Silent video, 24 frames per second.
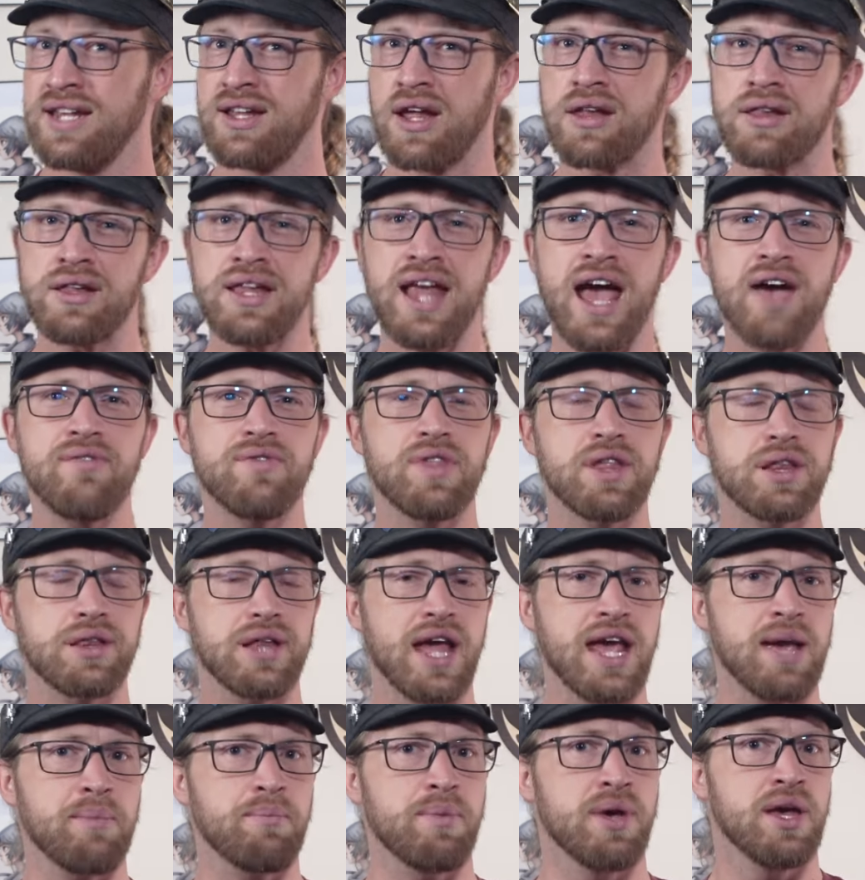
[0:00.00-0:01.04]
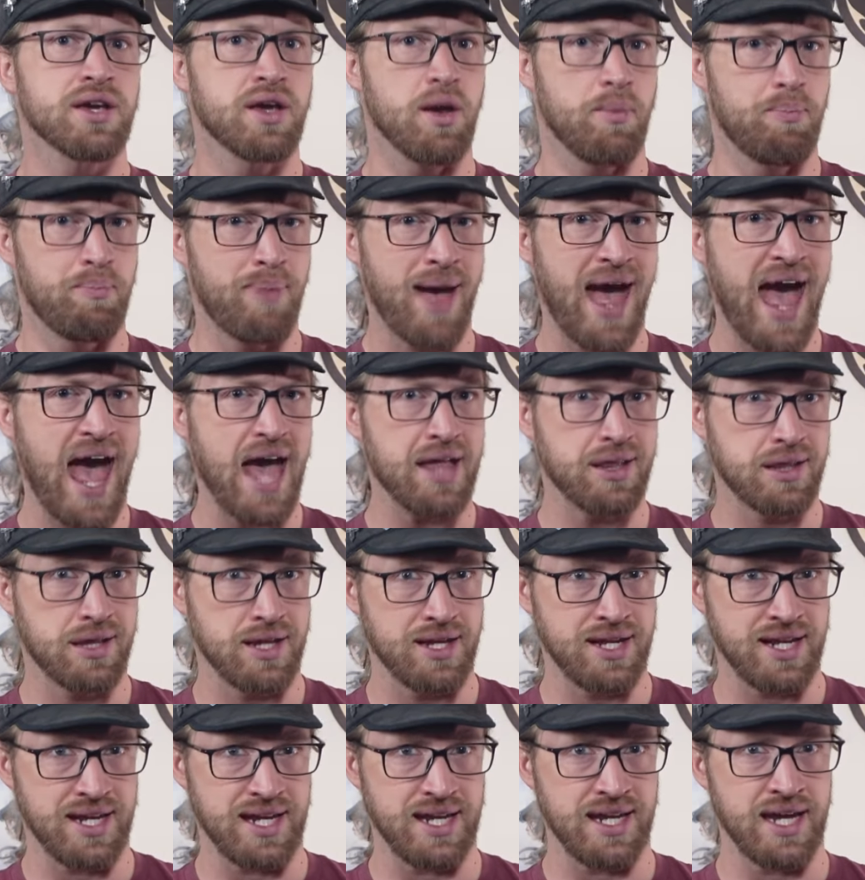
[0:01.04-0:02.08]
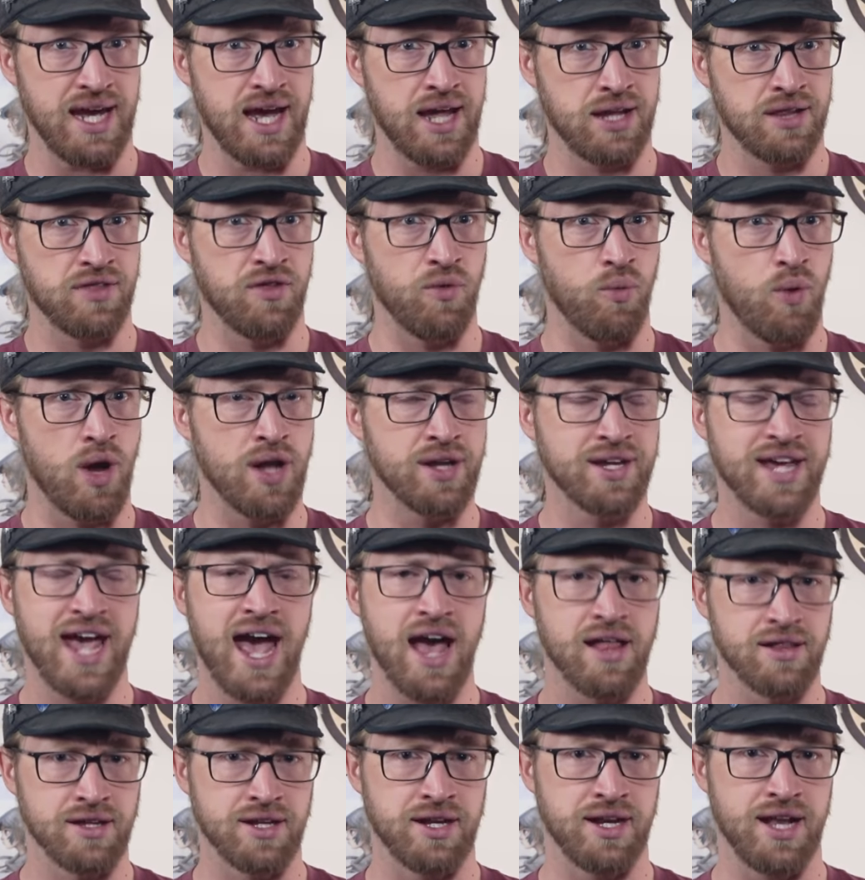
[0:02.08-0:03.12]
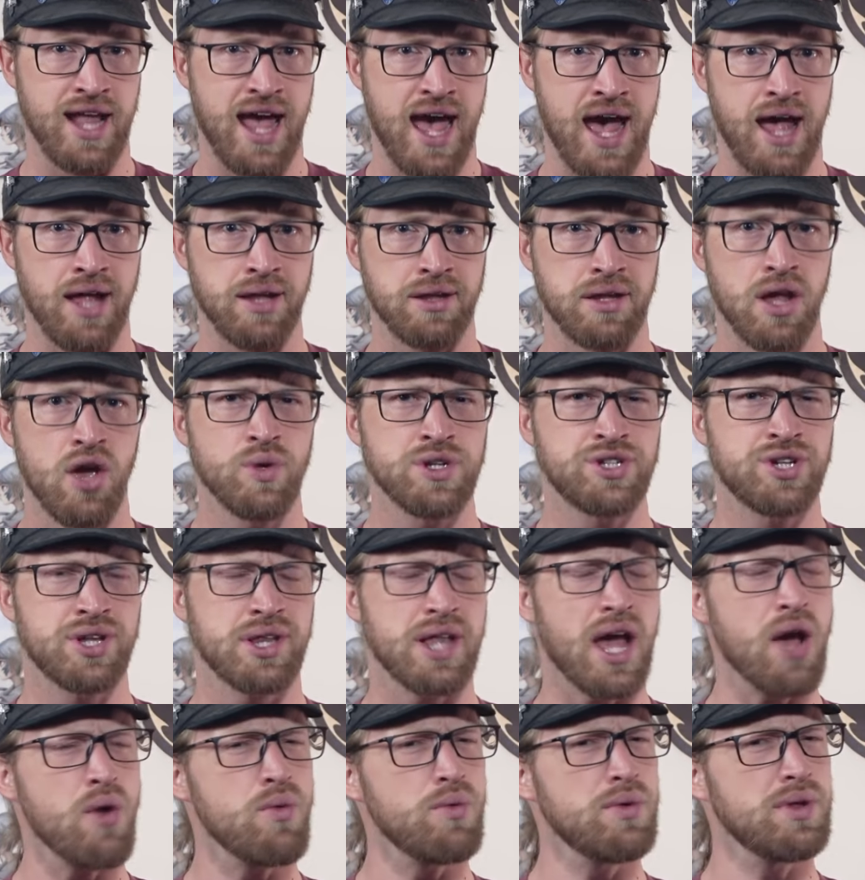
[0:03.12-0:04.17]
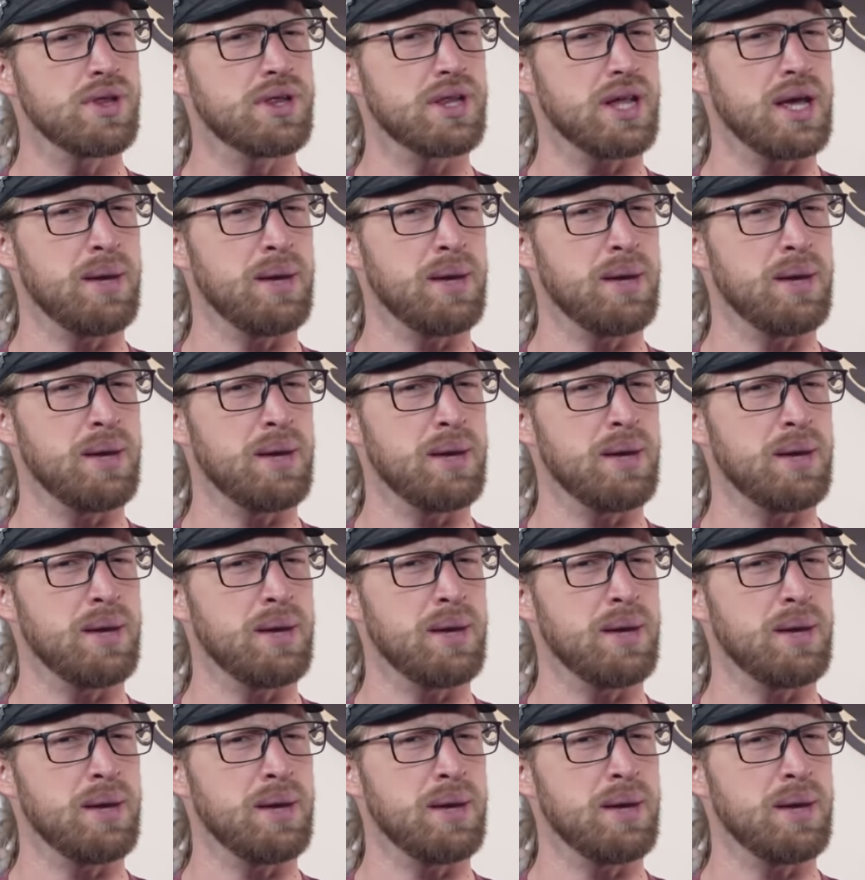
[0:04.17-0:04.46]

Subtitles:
It doesn't have the same capacity as the one Kaladin has, which sounds